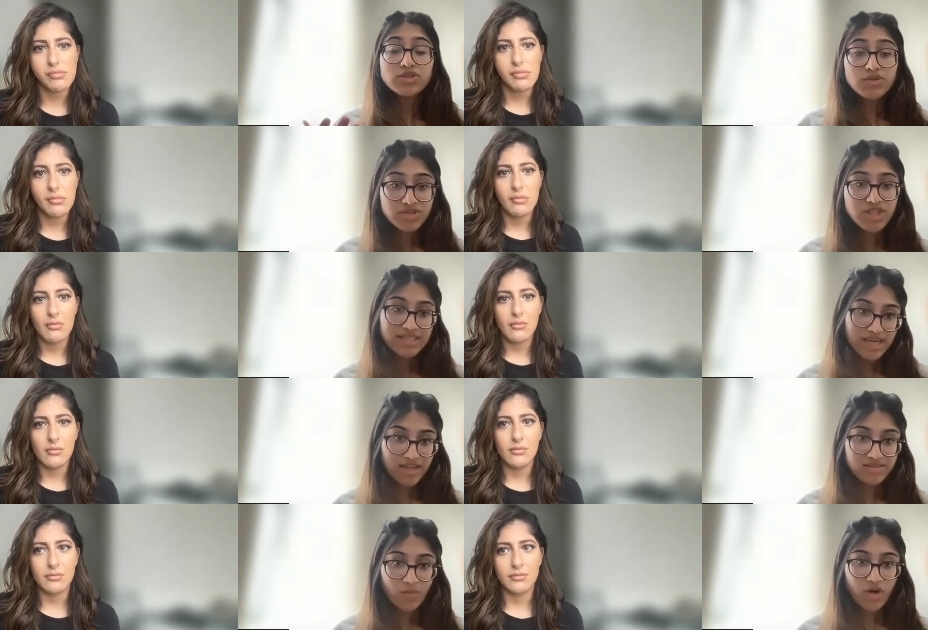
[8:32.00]
Speaker 1: do start
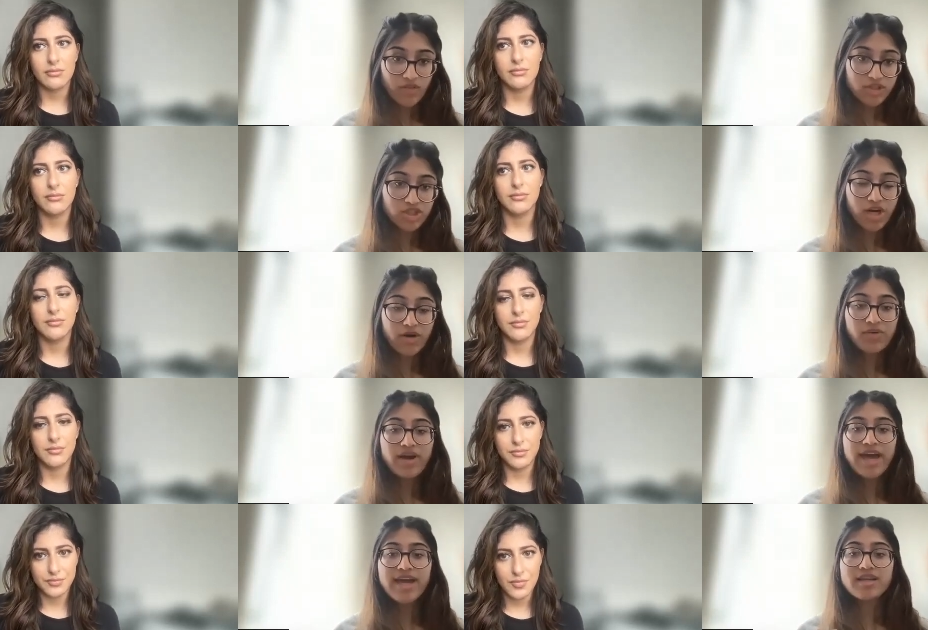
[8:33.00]
dating someone on the show,
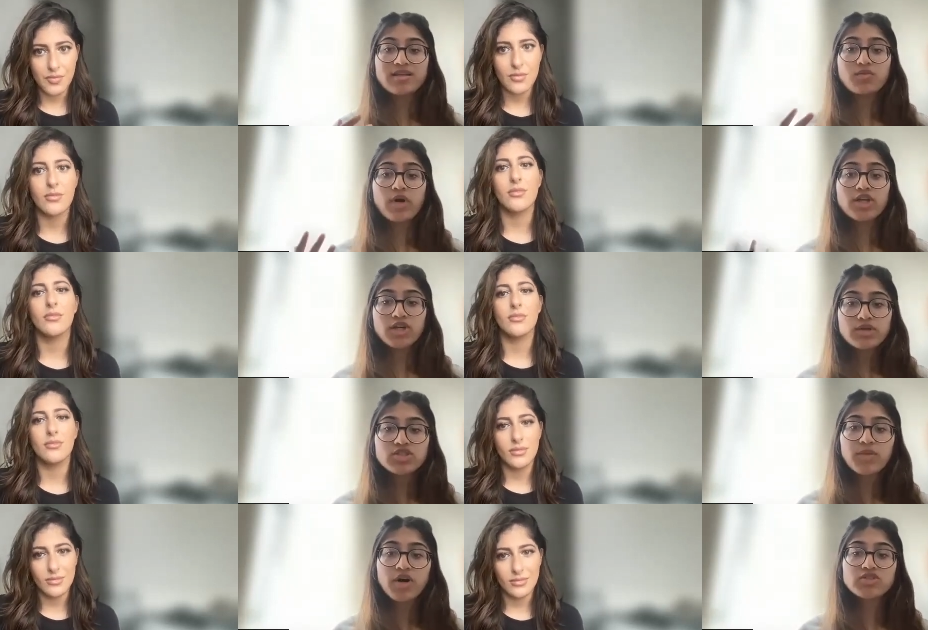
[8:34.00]
and when you and
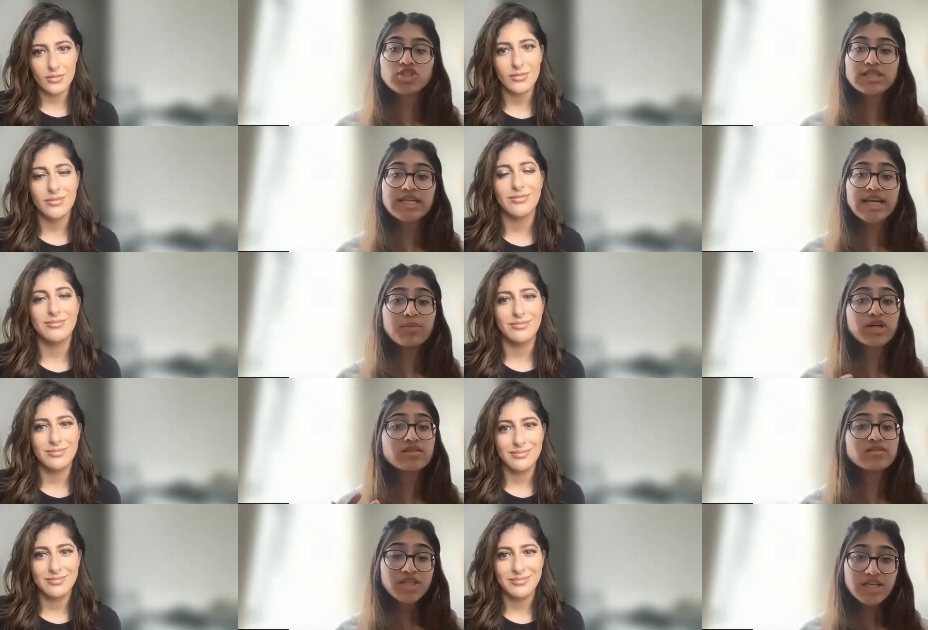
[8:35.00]
Jamal start dating pretty
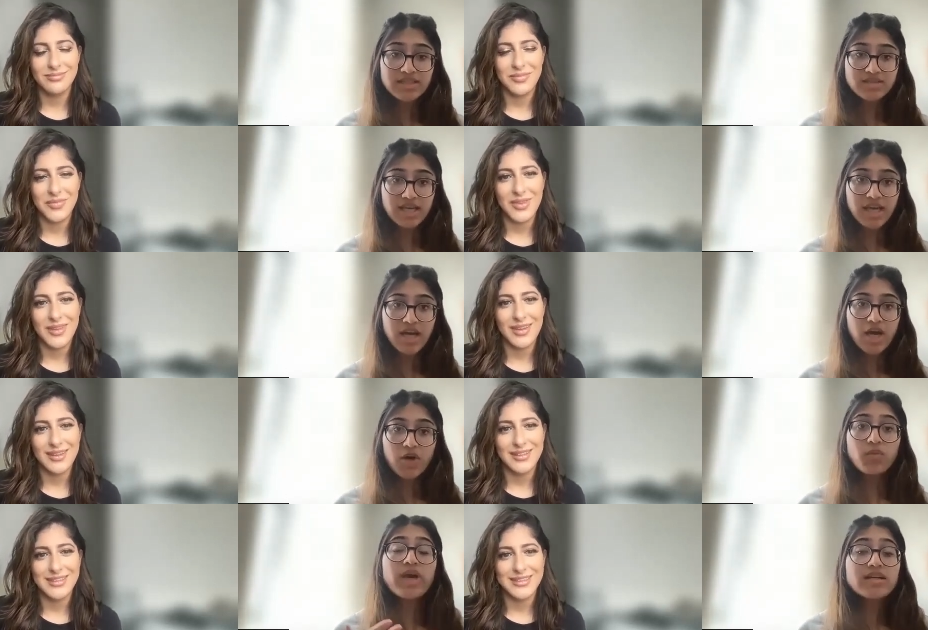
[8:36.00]
seriously,
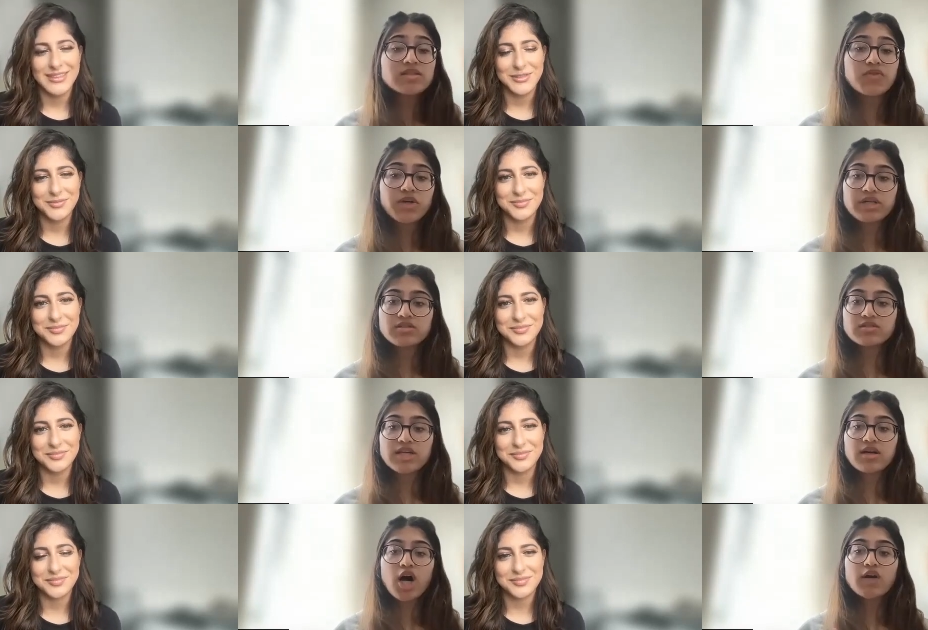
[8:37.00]
we as viewers see
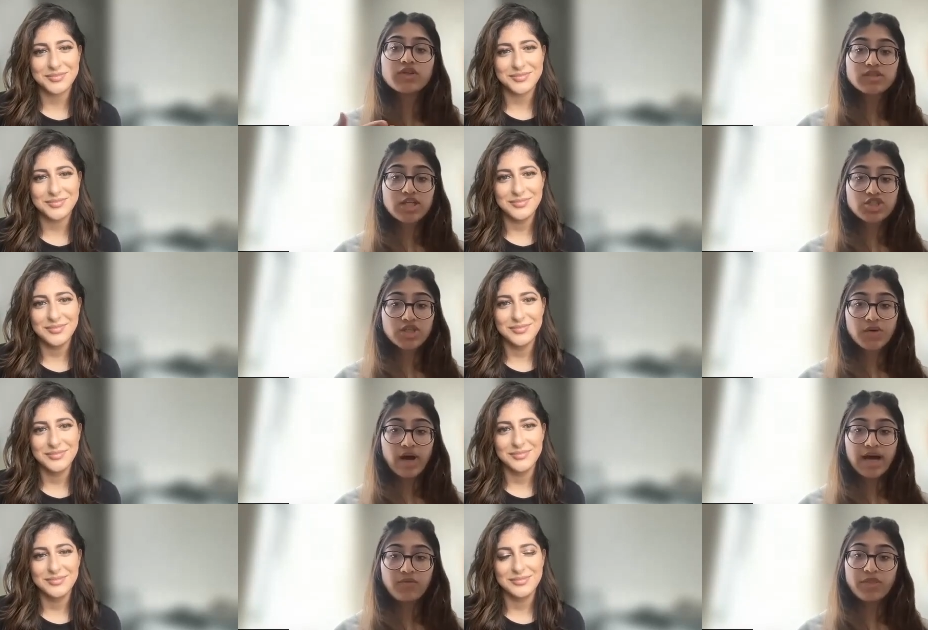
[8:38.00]
a conversation you
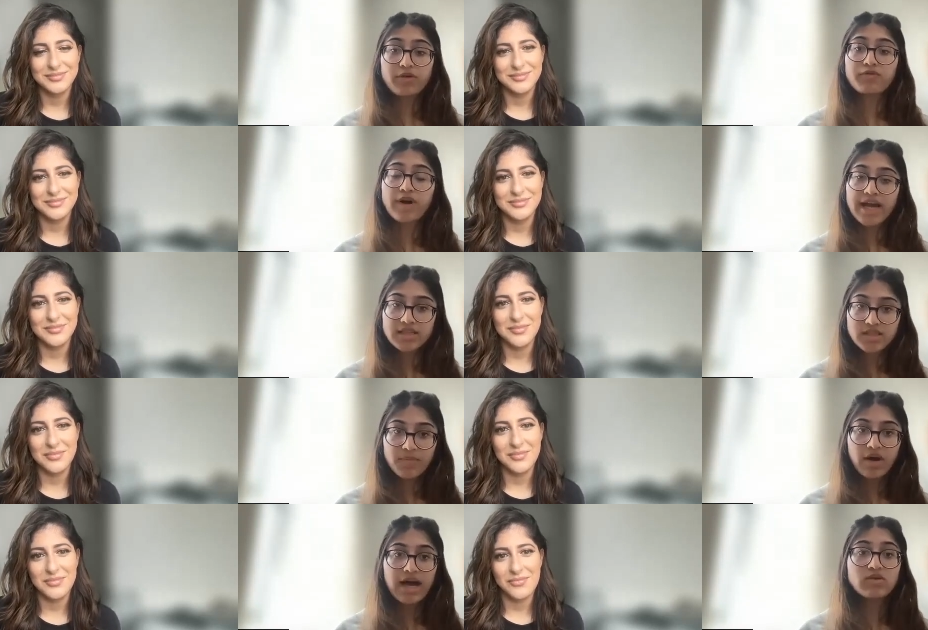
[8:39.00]
have with a friend
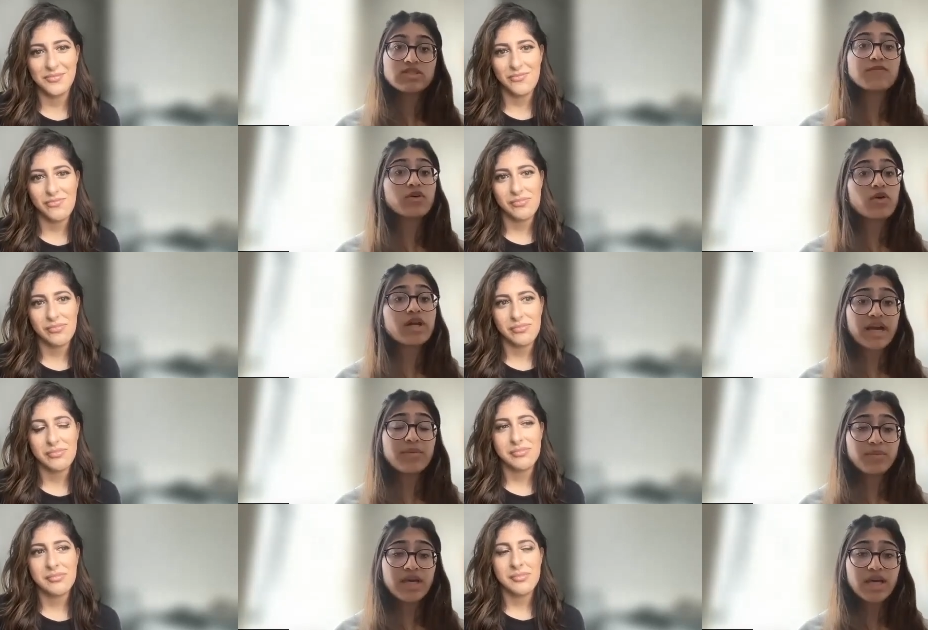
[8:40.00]
about how difficult it
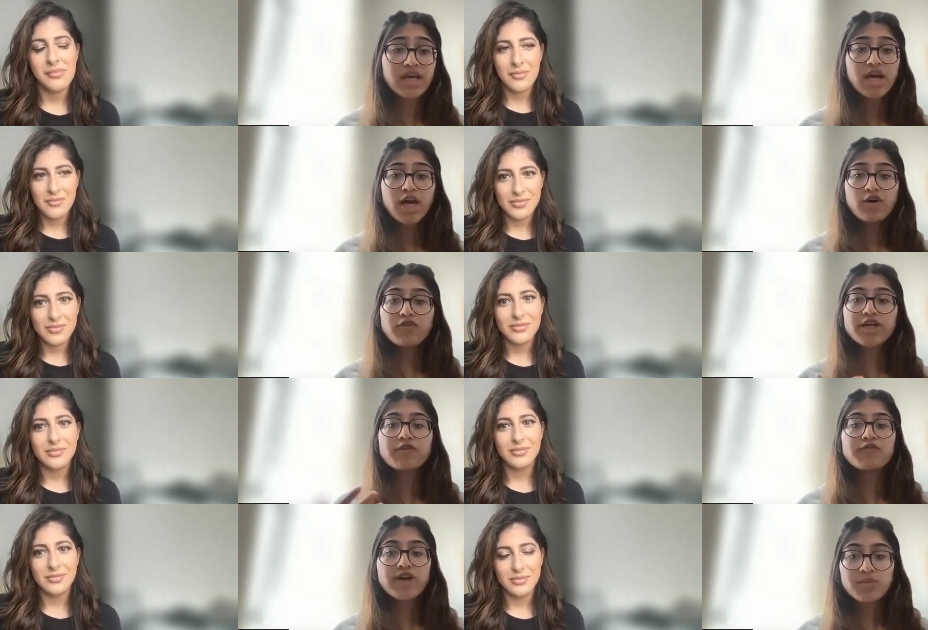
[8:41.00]
might be for your
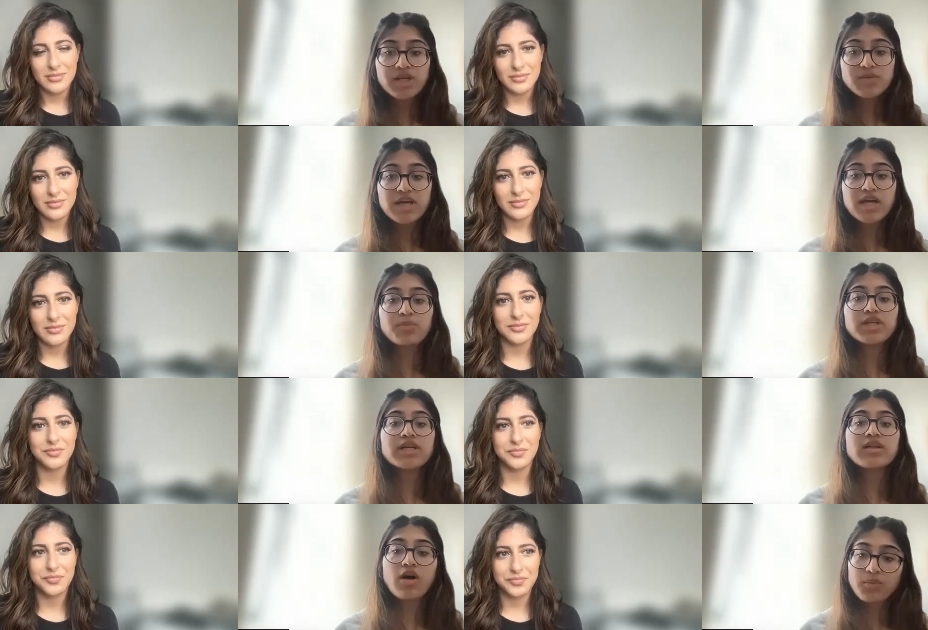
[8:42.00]
family to be
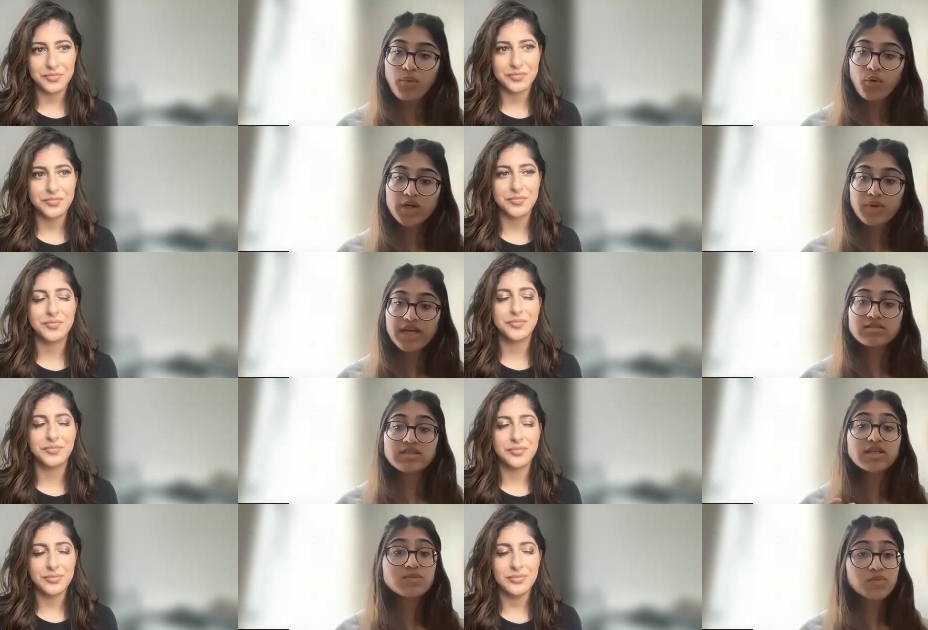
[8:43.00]
completely on board because
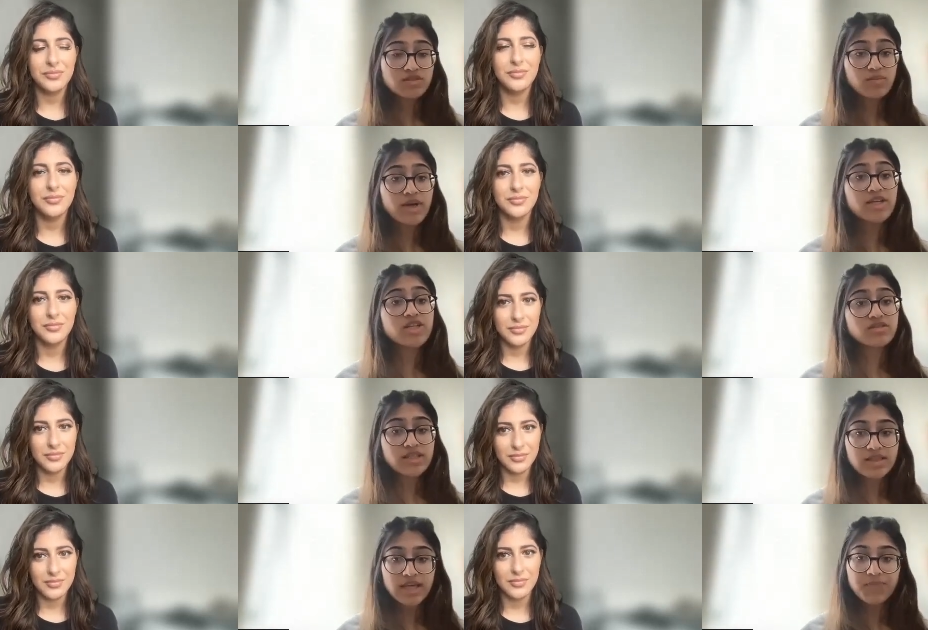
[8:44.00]
he's Muslim and you're
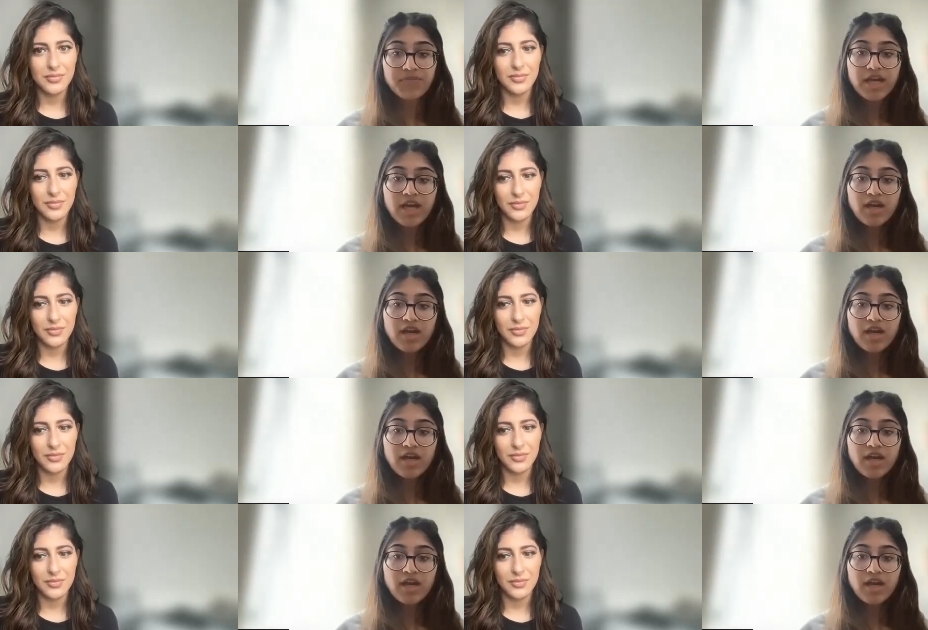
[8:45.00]
Sindhi.